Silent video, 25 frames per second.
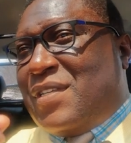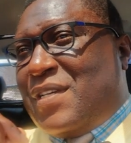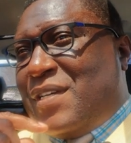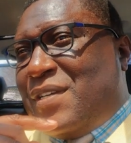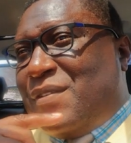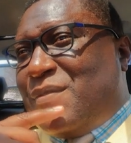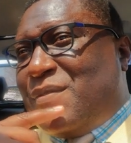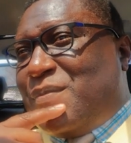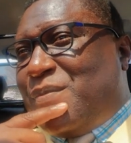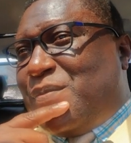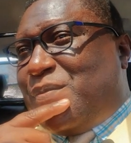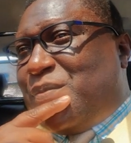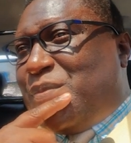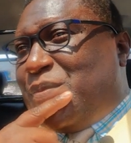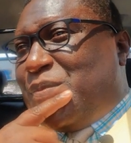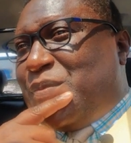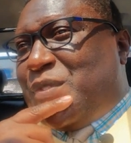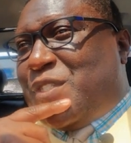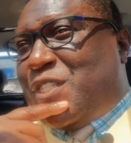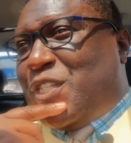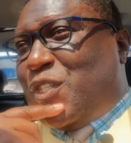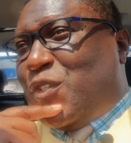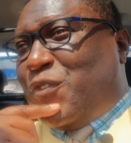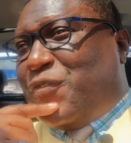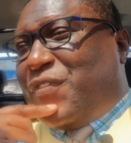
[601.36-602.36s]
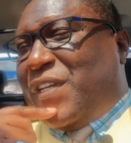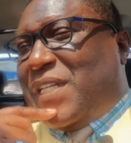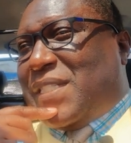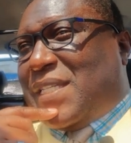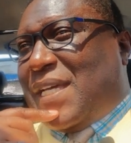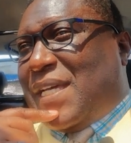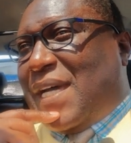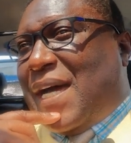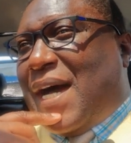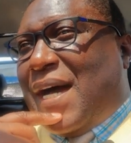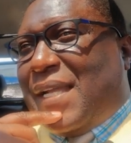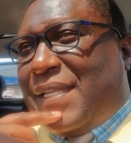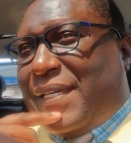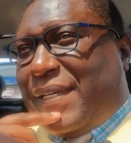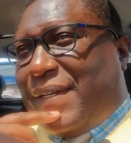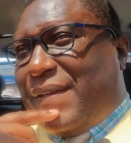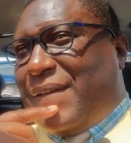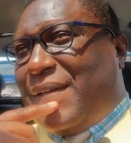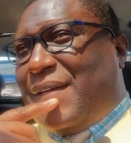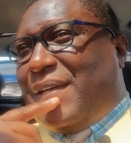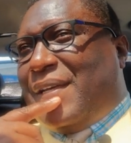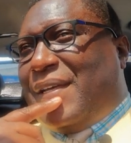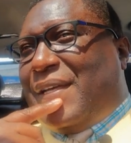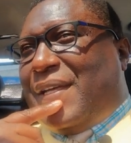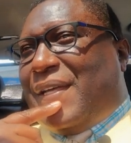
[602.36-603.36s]
the Chilufya Tayali.
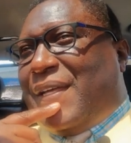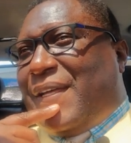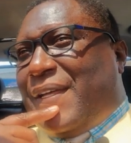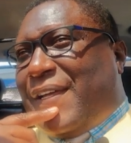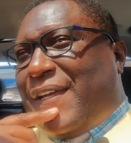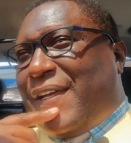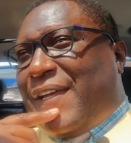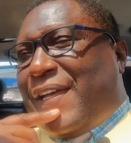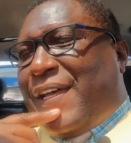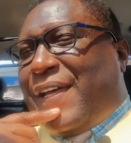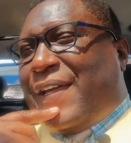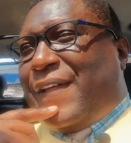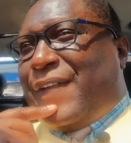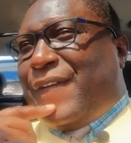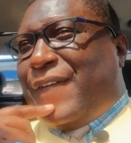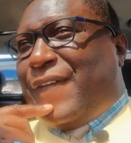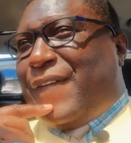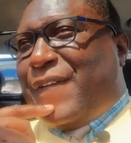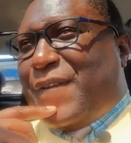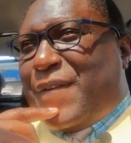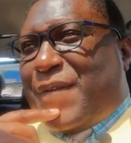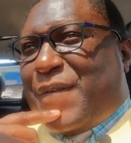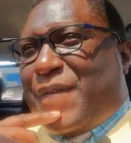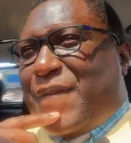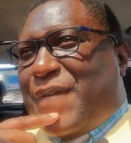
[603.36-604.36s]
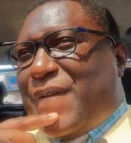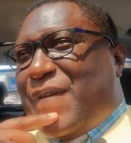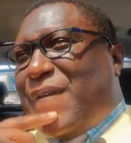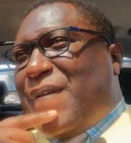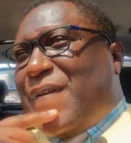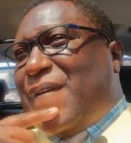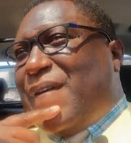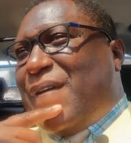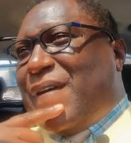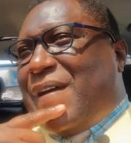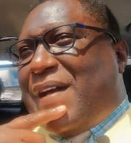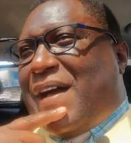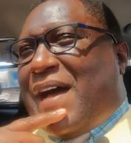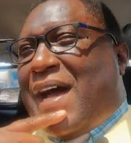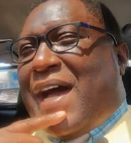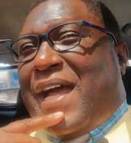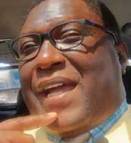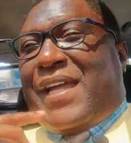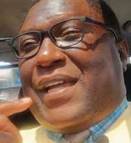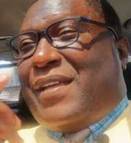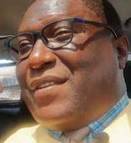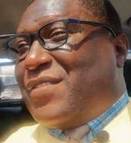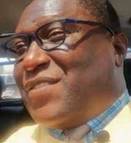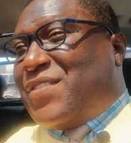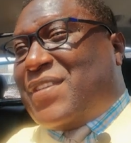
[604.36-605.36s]
And
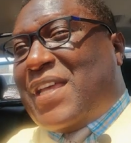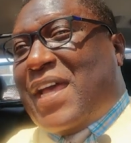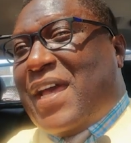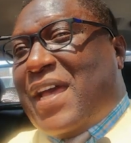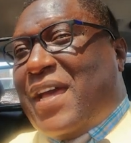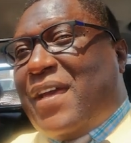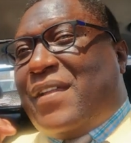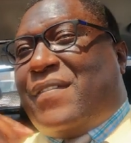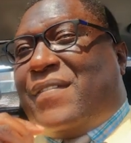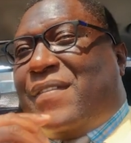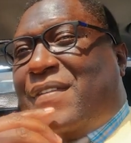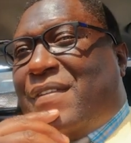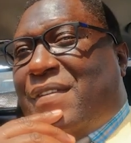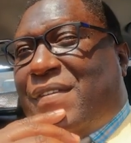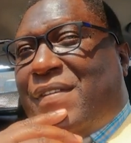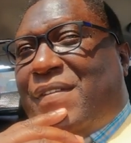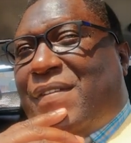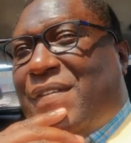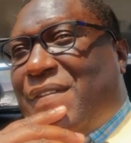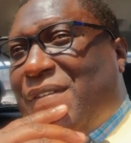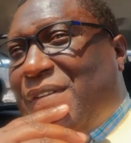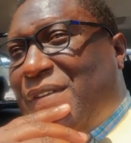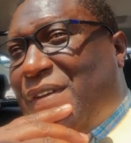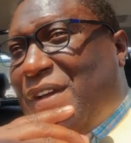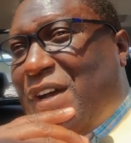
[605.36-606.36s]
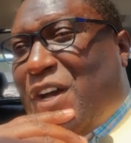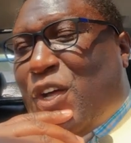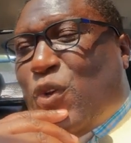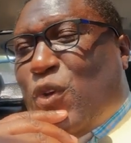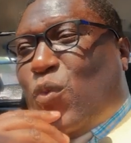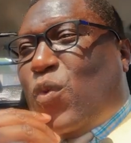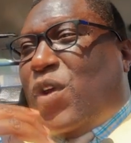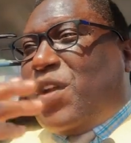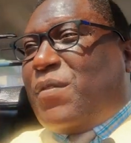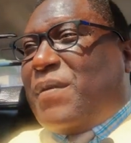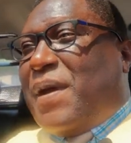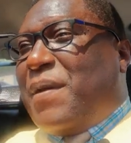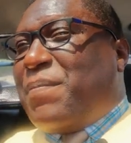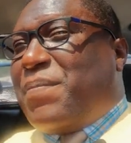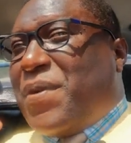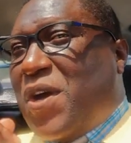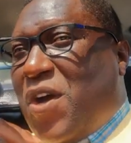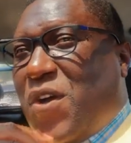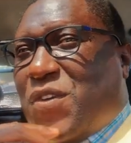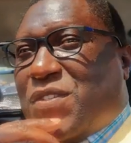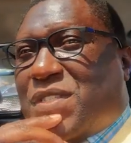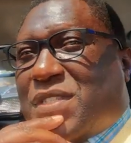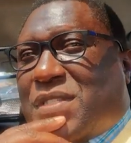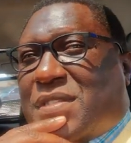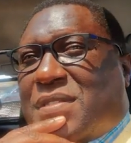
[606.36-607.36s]
I said on one of my
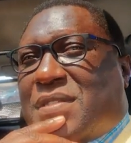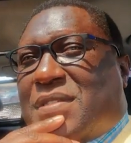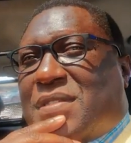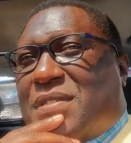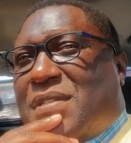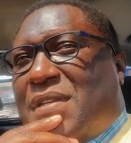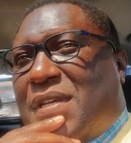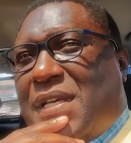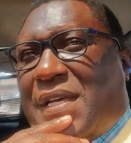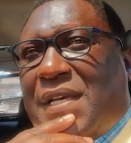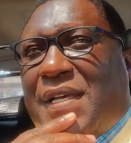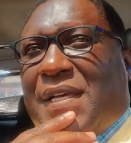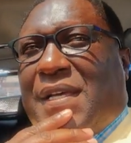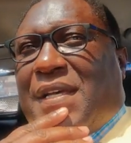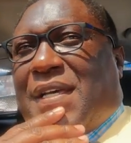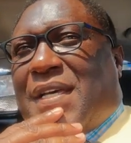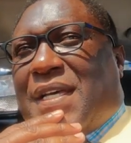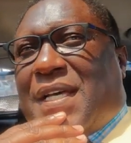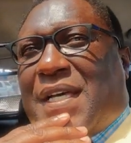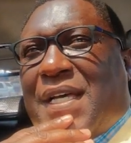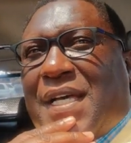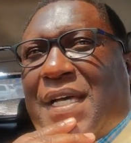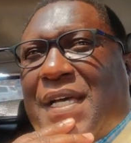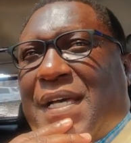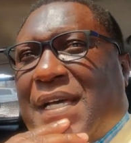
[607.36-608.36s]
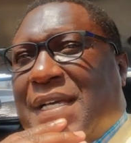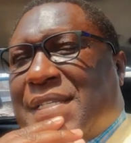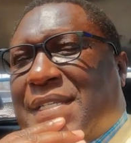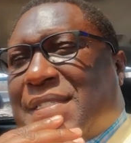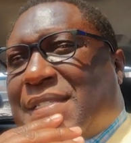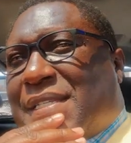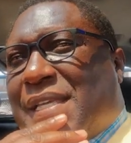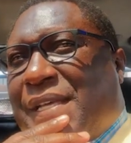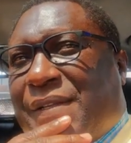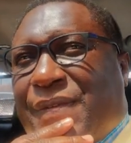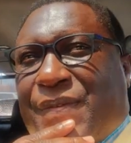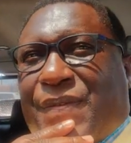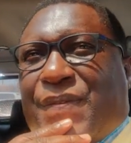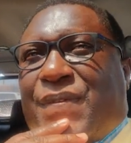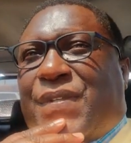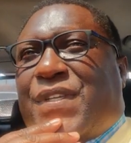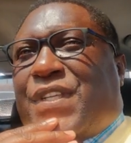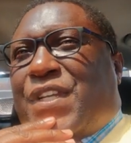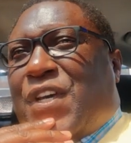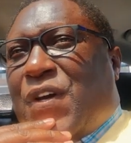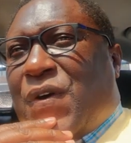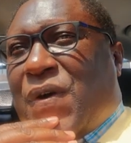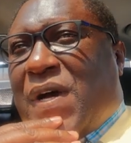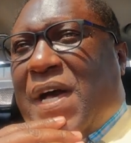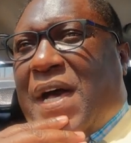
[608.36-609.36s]
posts, I said,
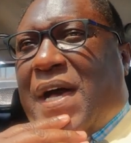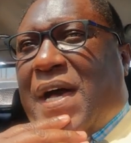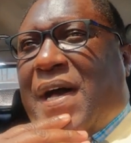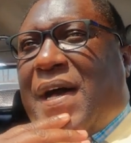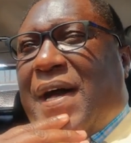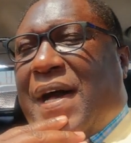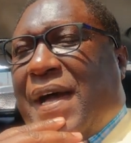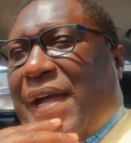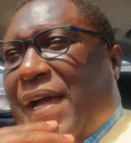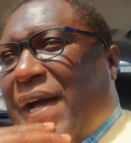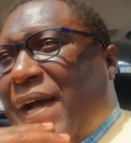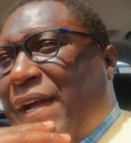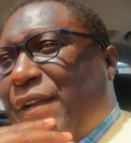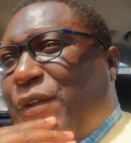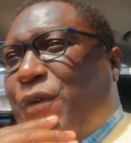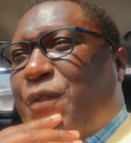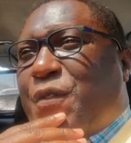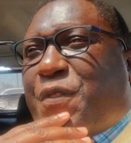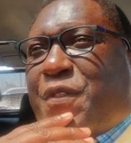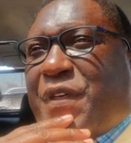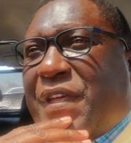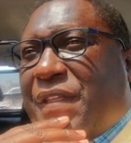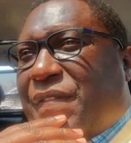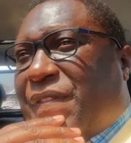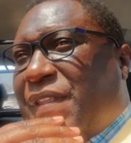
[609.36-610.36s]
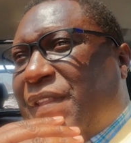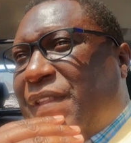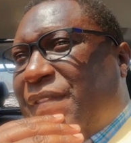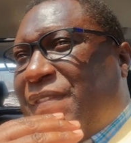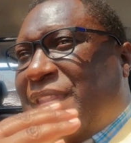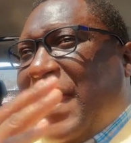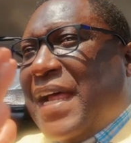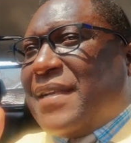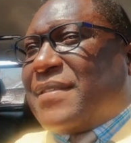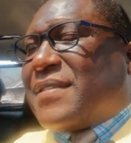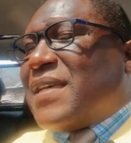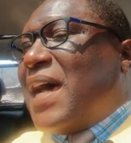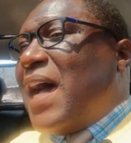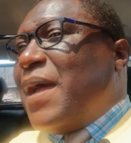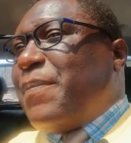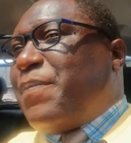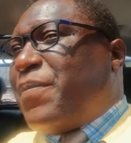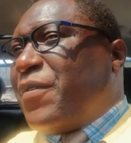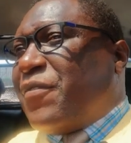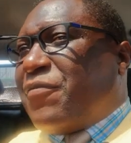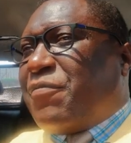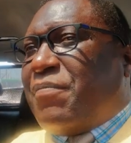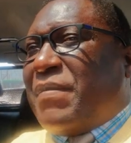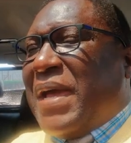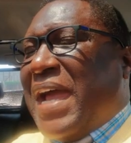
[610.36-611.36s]
you know, I don't think that that
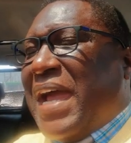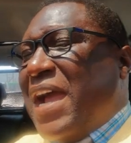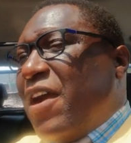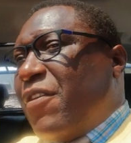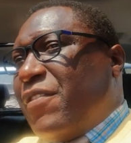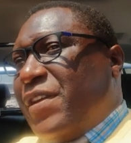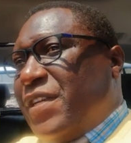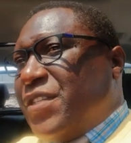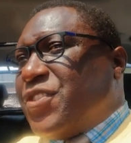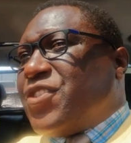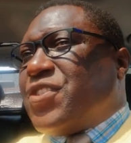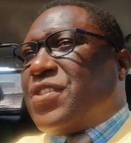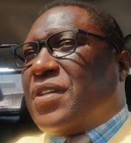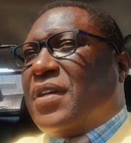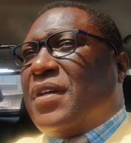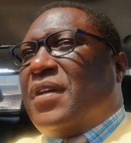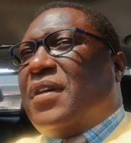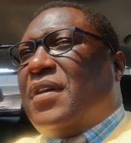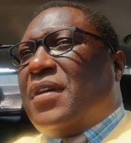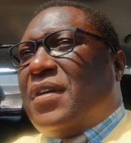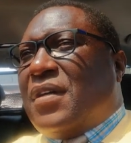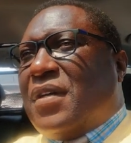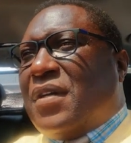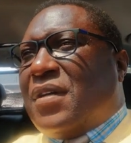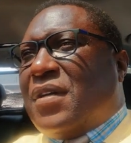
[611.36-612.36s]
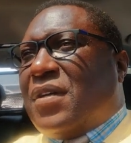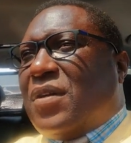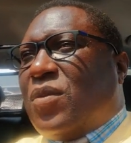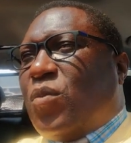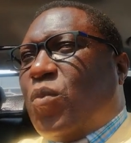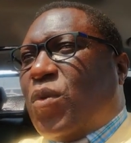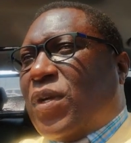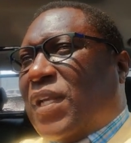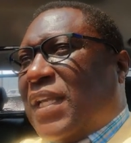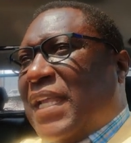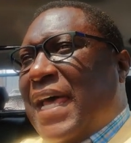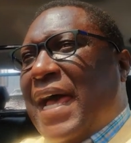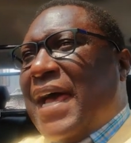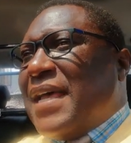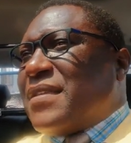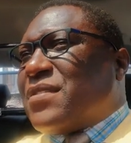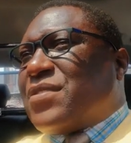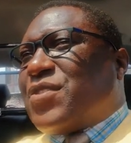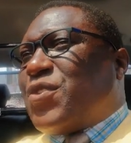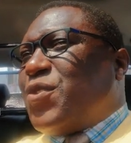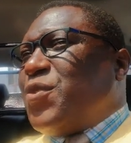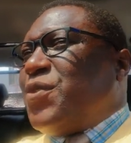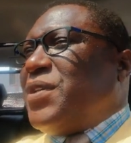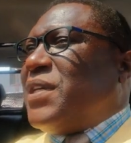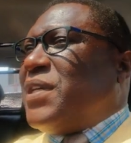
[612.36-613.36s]
type of marriage would
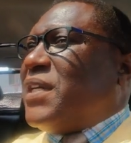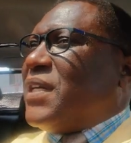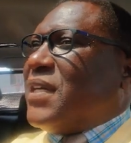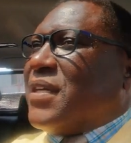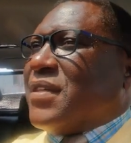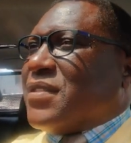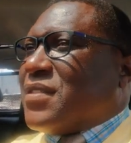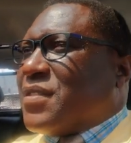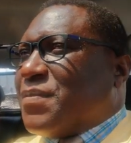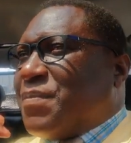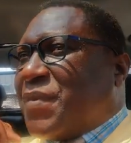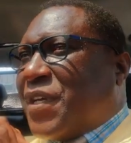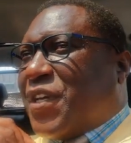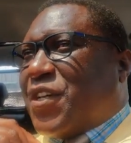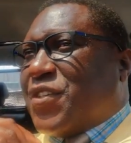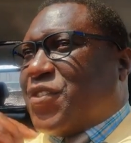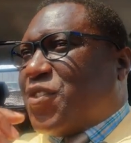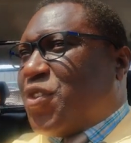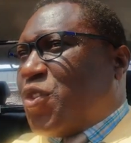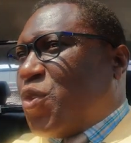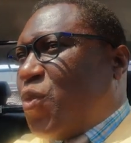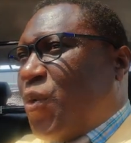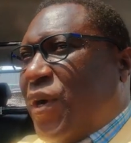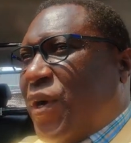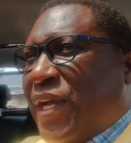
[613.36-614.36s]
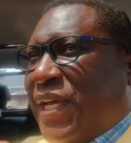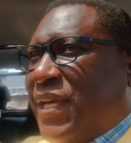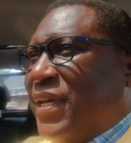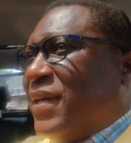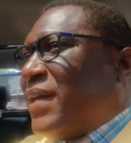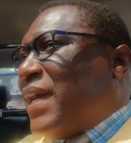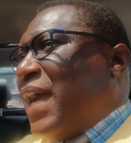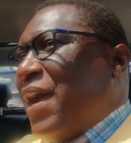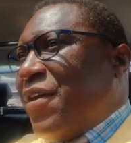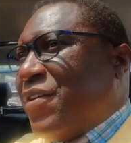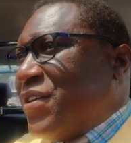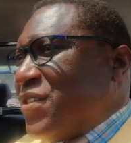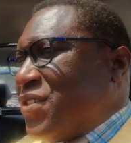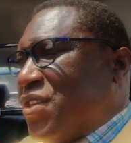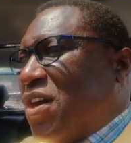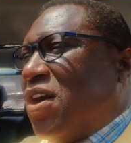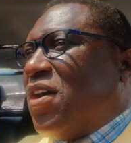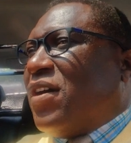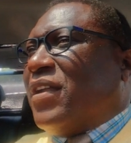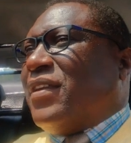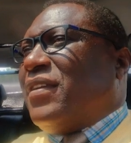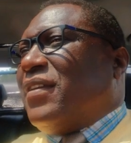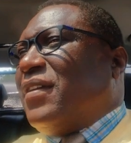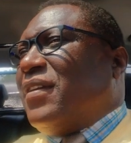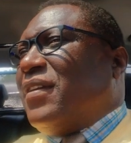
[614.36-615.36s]
last 2 years because of the way he carries on.